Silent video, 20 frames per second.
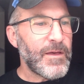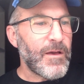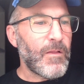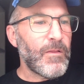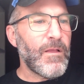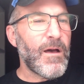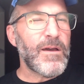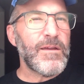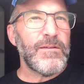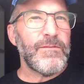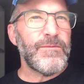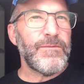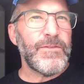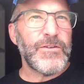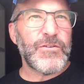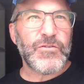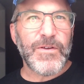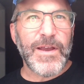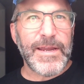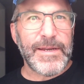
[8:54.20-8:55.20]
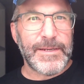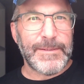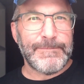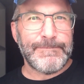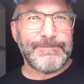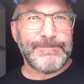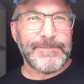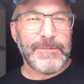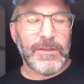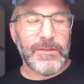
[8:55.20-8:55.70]
A lot of the
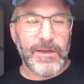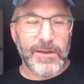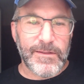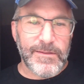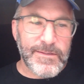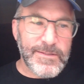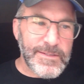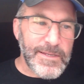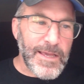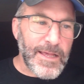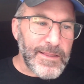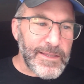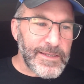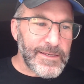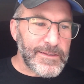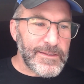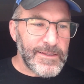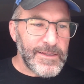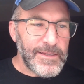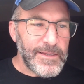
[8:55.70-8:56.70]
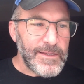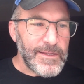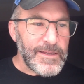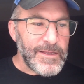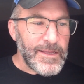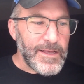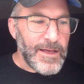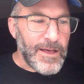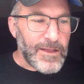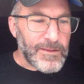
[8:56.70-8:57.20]
trading, a lot of the selling,
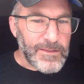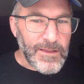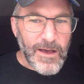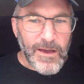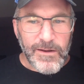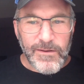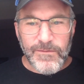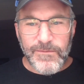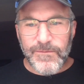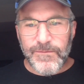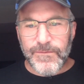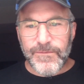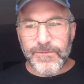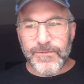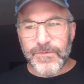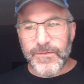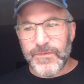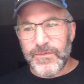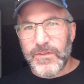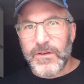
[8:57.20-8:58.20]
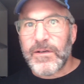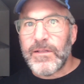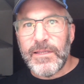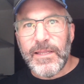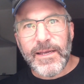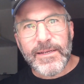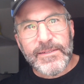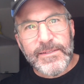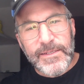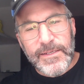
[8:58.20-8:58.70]
a lot of the
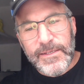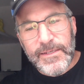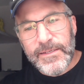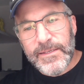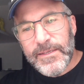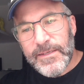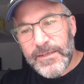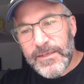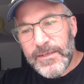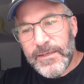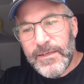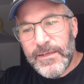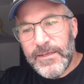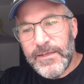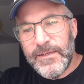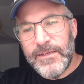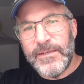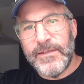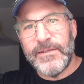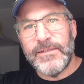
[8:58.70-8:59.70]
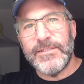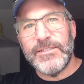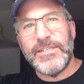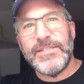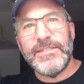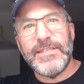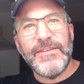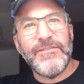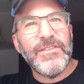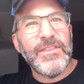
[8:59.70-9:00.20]
collecting,
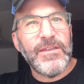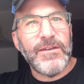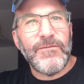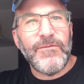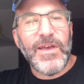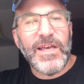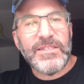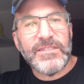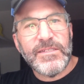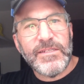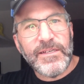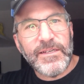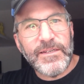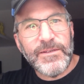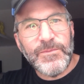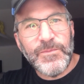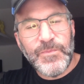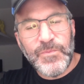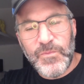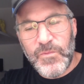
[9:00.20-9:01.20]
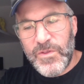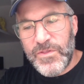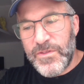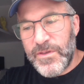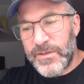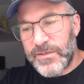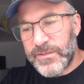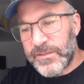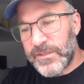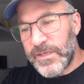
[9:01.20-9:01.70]
geez, even the investing with
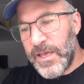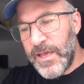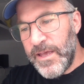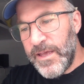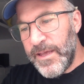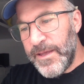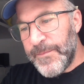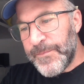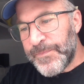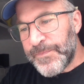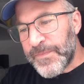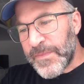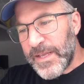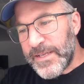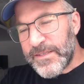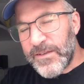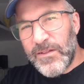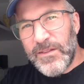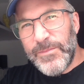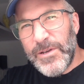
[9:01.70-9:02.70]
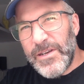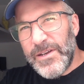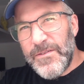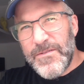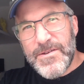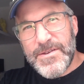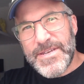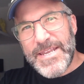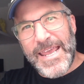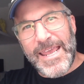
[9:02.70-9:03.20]
this, it's all about
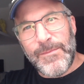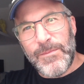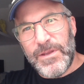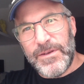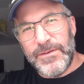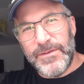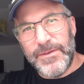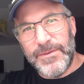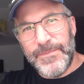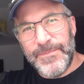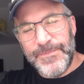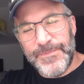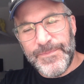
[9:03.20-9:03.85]
entertainment.